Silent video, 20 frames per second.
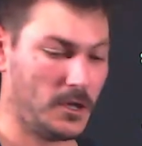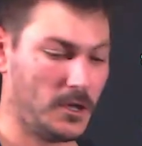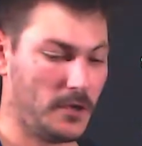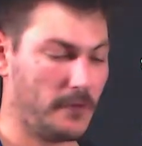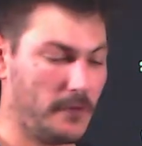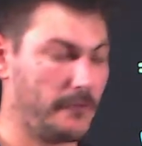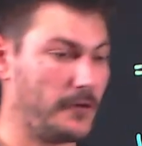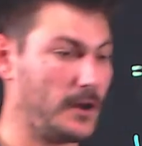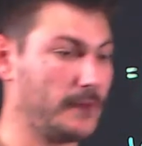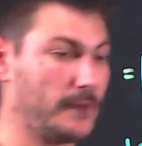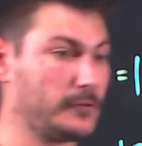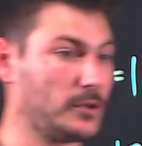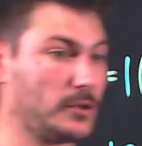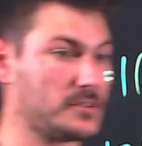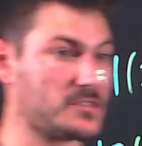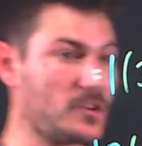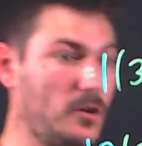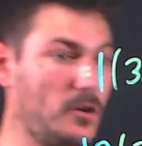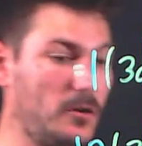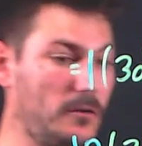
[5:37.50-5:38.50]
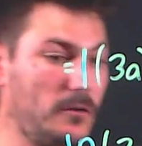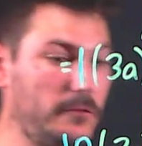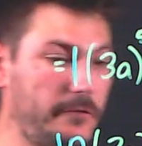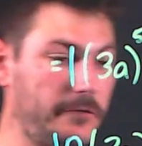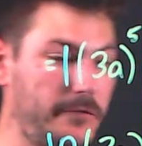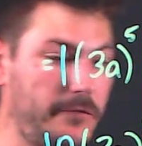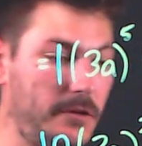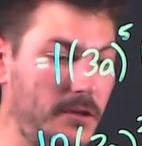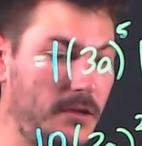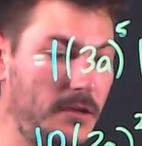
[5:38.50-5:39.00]
5 lots
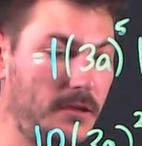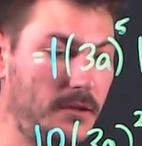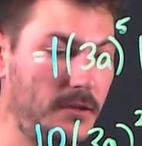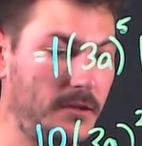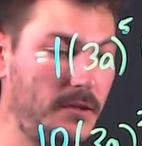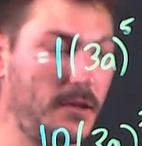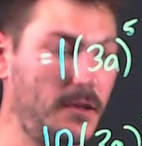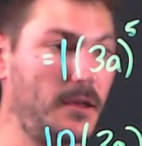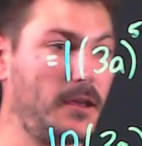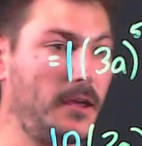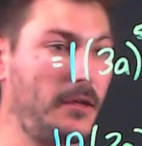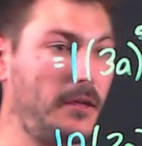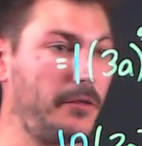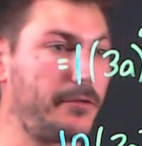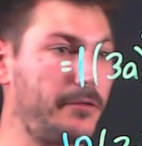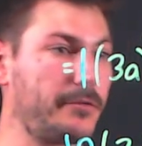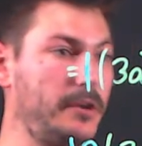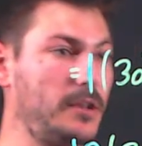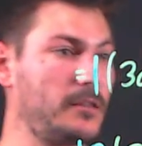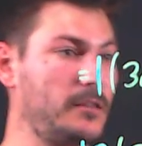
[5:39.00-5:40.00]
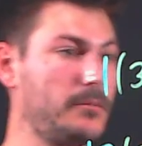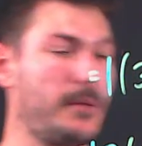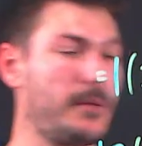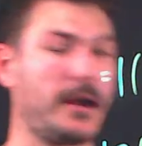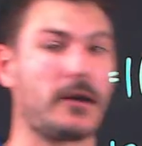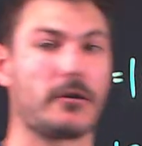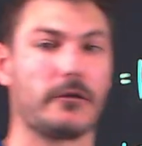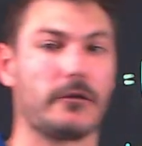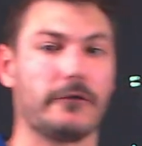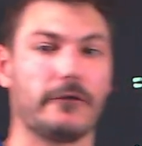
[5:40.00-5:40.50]
of 3 to the
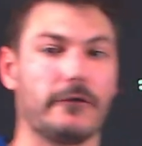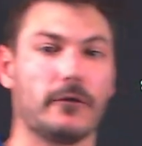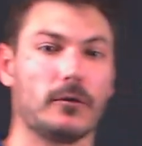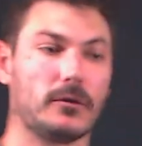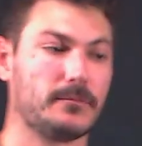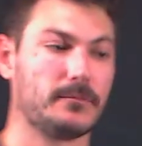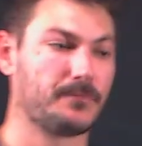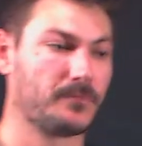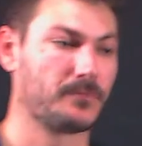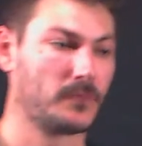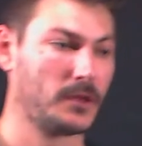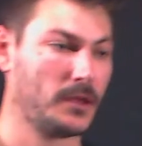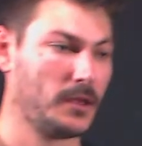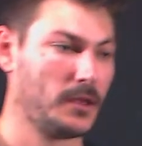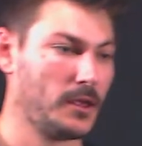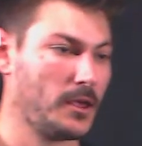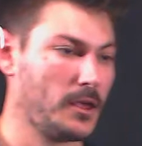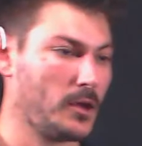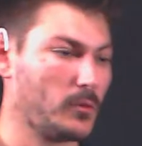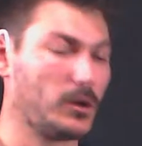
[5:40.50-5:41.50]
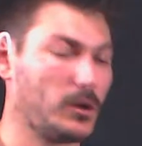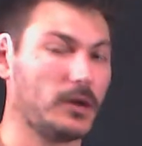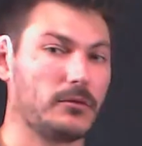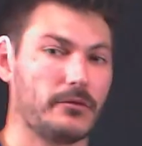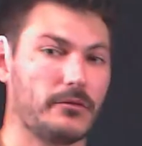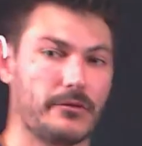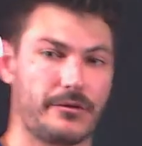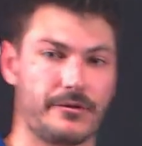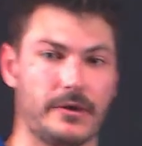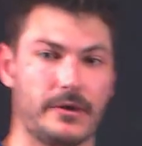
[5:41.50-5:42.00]
power of 4.
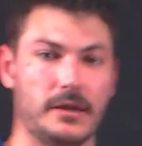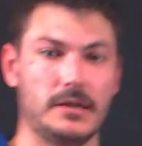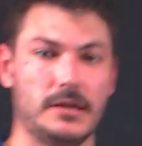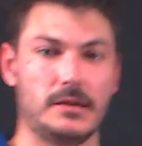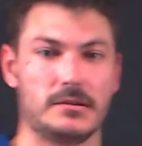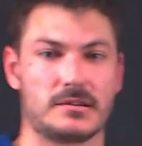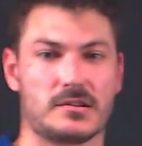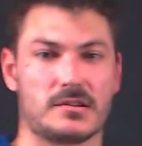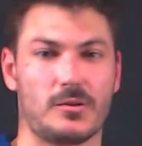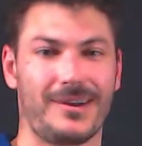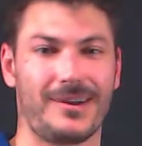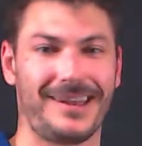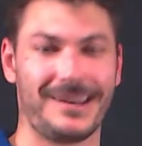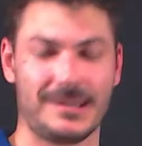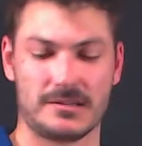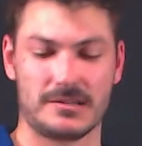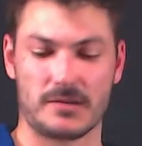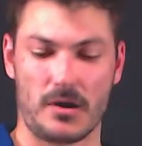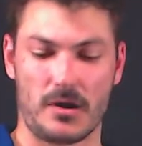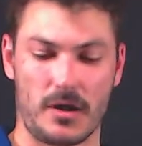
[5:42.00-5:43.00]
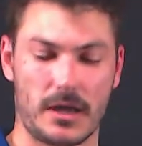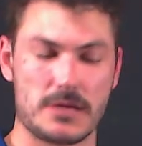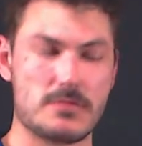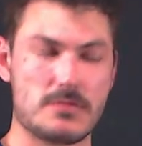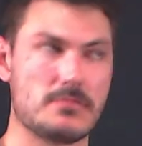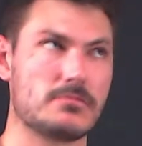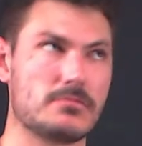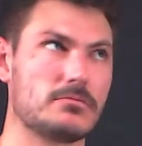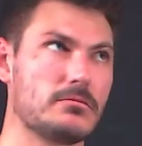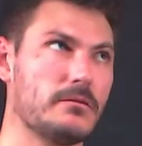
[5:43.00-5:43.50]
Well, 3 squared is
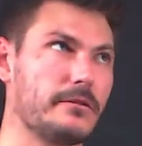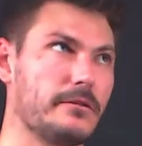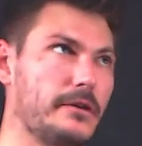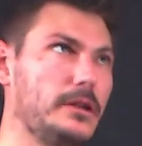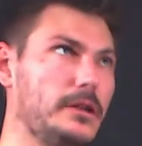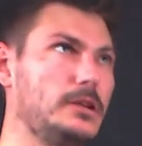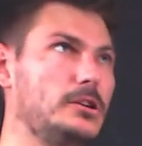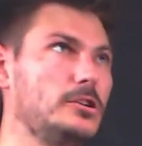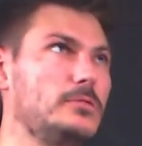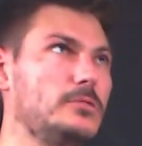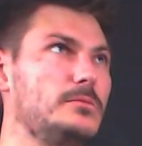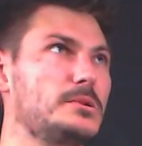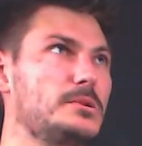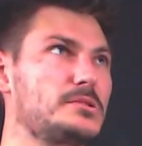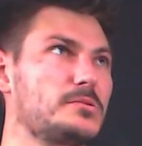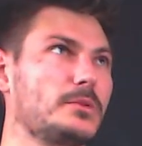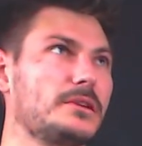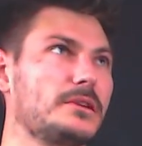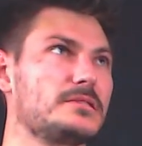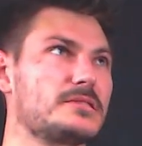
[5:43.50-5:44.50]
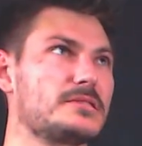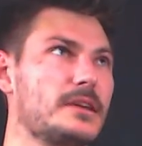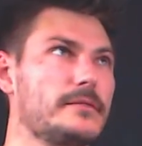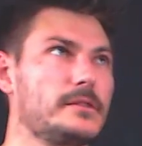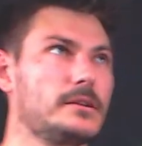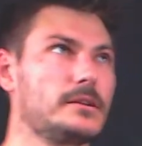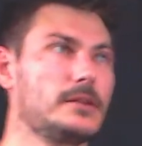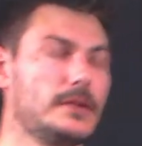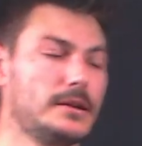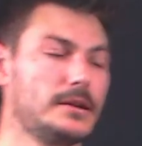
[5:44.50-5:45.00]
9, 3 cubed is
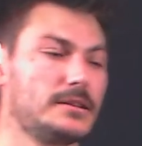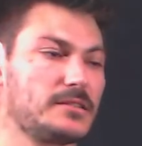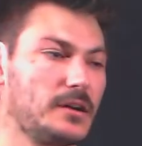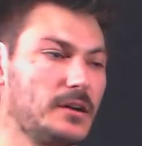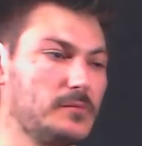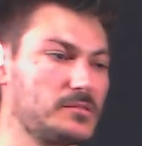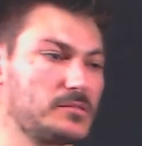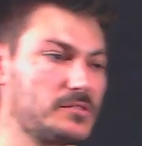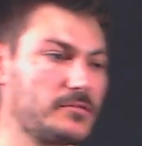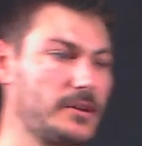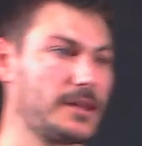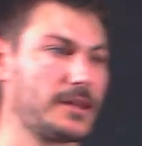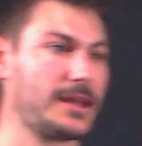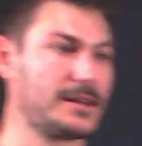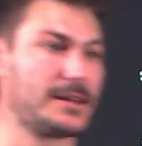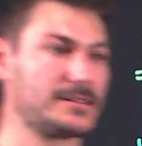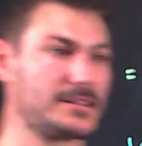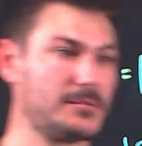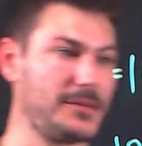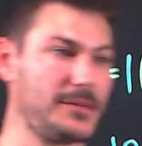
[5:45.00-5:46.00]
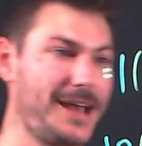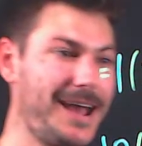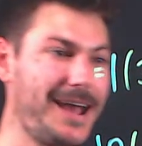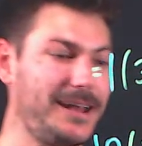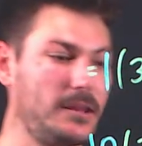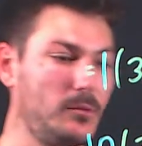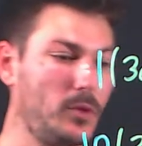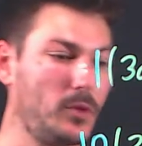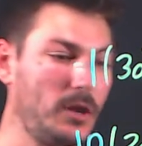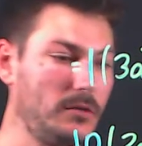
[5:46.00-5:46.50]
27, times 3 again is going to be
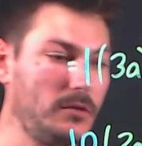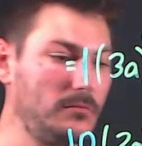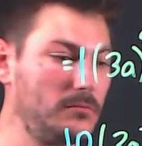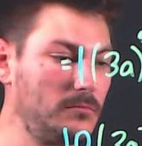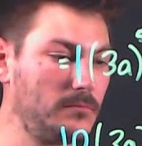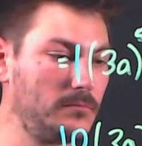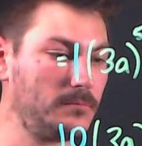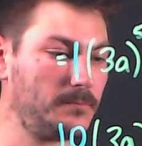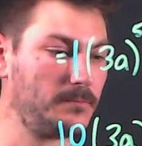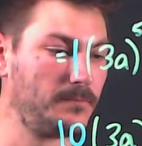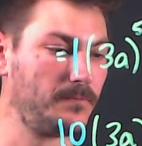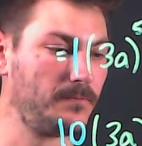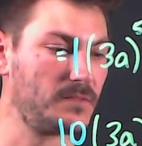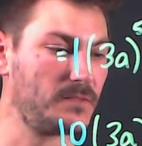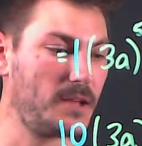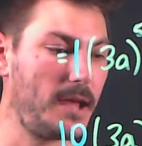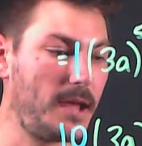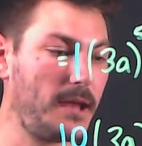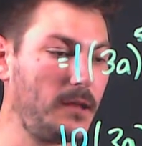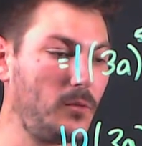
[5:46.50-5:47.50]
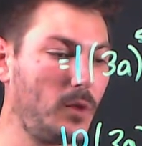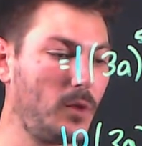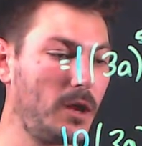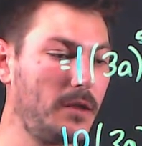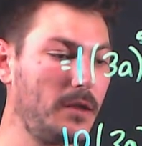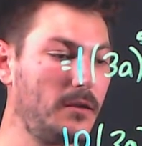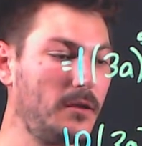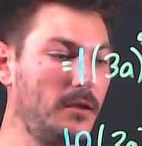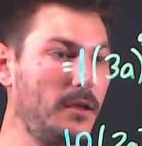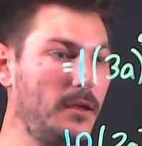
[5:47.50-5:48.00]
81. So
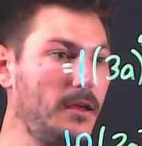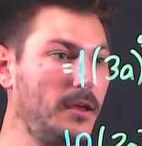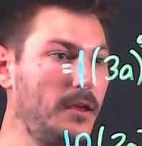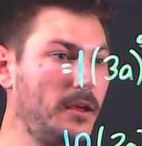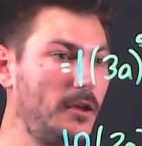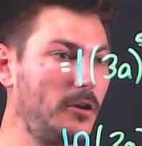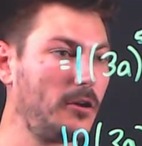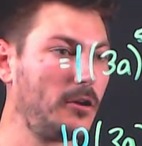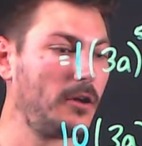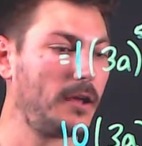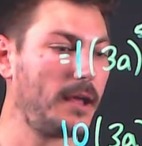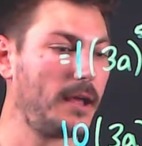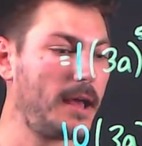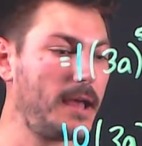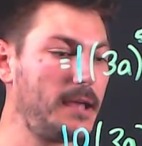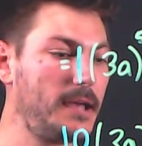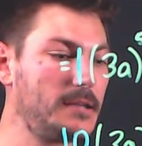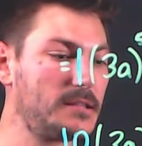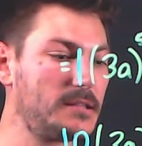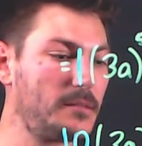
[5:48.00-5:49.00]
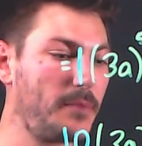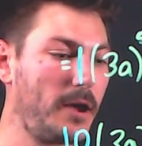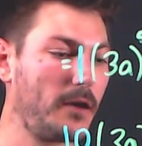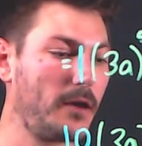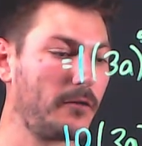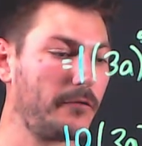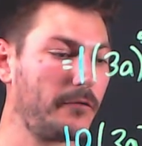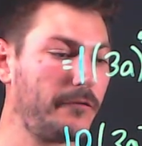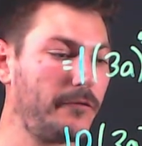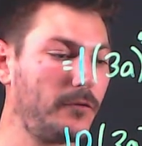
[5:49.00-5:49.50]
81, a to the
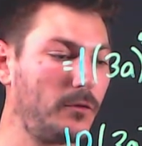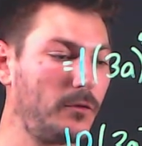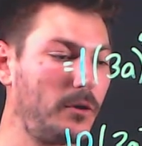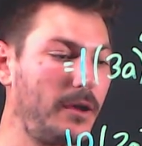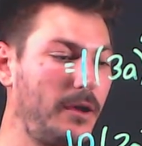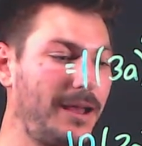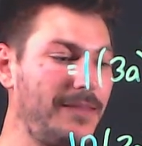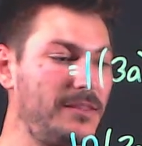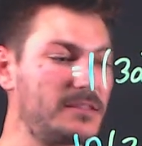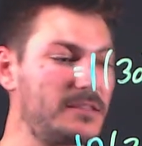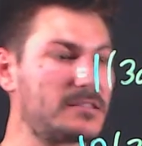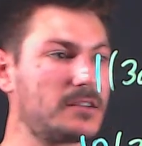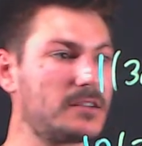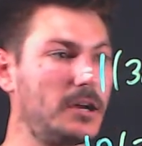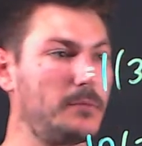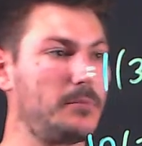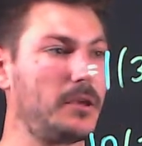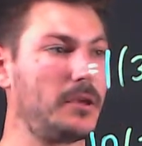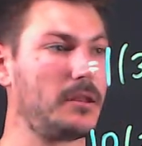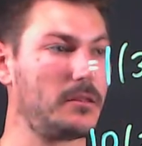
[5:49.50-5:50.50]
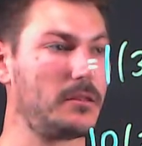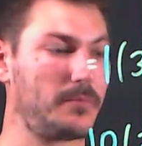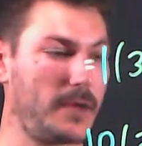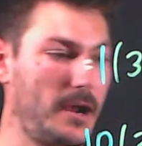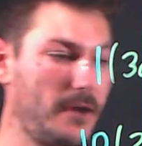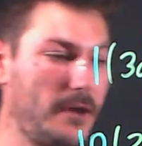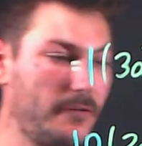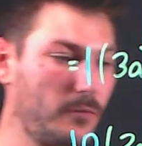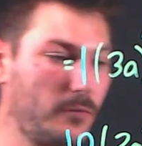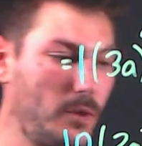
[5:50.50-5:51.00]
power of 4, and this time b to the
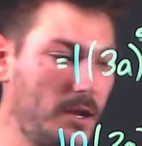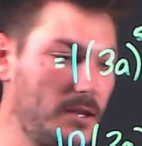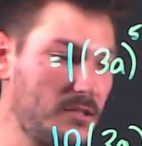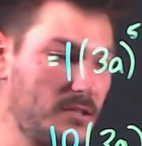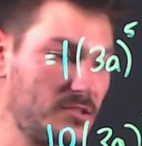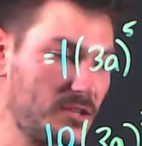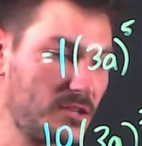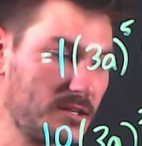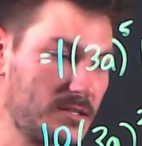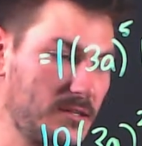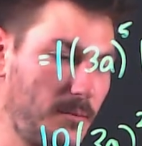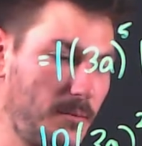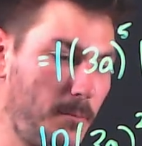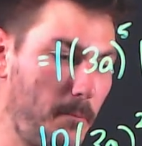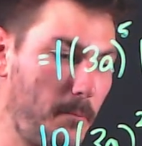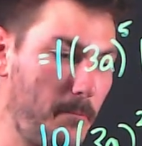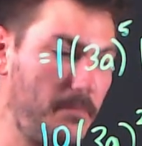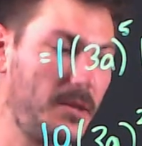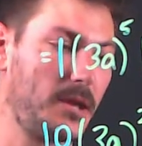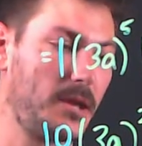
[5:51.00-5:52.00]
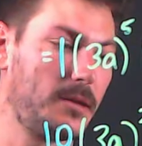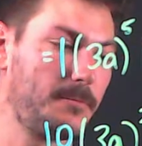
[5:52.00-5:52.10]
power of 1 is just b.